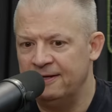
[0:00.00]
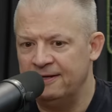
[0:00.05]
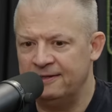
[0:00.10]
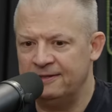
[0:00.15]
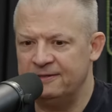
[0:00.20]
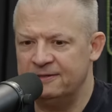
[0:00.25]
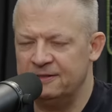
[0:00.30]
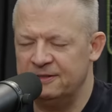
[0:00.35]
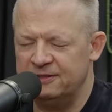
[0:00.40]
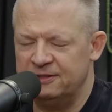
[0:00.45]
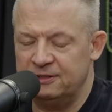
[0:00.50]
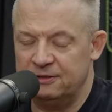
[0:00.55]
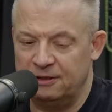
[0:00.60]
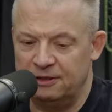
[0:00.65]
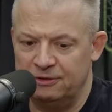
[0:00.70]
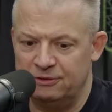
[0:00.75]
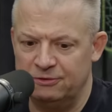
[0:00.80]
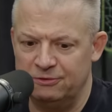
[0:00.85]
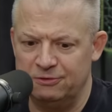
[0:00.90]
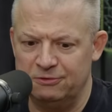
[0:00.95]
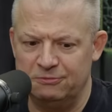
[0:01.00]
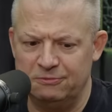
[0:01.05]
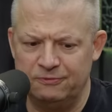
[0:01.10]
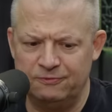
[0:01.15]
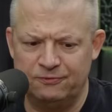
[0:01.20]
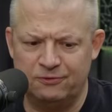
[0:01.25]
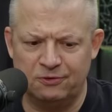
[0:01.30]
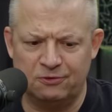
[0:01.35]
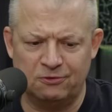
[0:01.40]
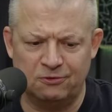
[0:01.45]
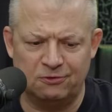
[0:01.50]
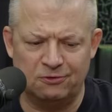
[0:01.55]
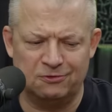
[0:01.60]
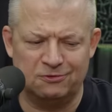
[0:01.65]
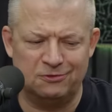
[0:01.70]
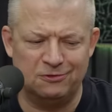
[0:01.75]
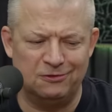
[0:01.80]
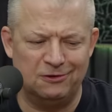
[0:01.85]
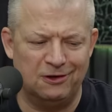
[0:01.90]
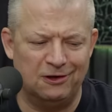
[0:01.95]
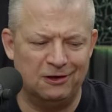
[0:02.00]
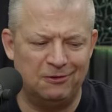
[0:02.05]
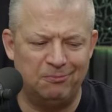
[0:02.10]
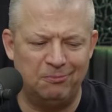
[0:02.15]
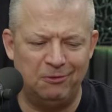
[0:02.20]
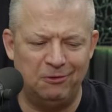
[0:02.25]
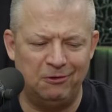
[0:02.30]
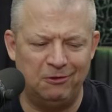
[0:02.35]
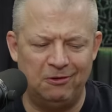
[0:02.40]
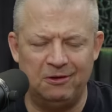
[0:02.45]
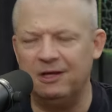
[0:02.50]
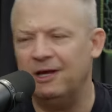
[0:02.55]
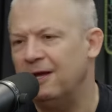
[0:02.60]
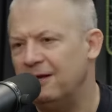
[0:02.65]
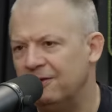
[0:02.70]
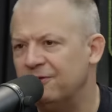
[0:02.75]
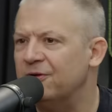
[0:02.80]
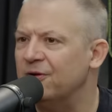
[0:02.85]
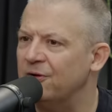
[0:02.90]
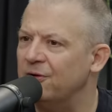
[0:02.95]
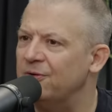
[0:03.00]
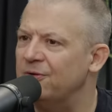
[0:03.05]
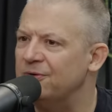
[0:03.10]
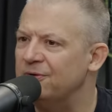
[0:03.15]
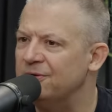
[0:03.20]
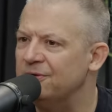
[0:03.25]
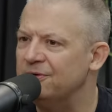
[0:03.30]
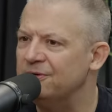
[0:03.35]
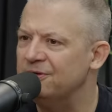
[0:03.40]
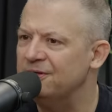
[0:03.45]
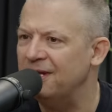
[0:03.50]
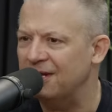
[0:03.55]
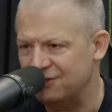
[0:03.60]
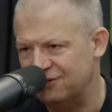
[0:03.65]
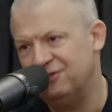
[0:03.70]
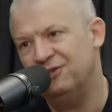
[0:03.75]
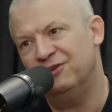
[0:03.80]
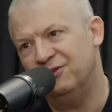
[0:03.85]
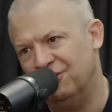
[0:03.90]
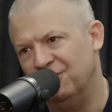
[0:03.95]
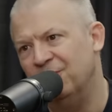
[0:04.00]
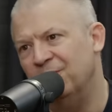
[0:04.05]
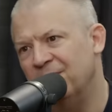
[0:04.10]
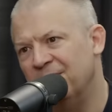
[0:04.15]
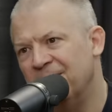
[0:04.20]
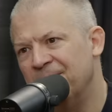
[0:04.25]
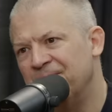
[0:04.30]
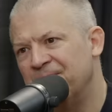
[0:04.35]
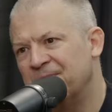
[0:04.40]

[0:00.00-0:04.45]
And, uh, you know, I don't know if the girls will like me. Yeah, you do. Yes, you do.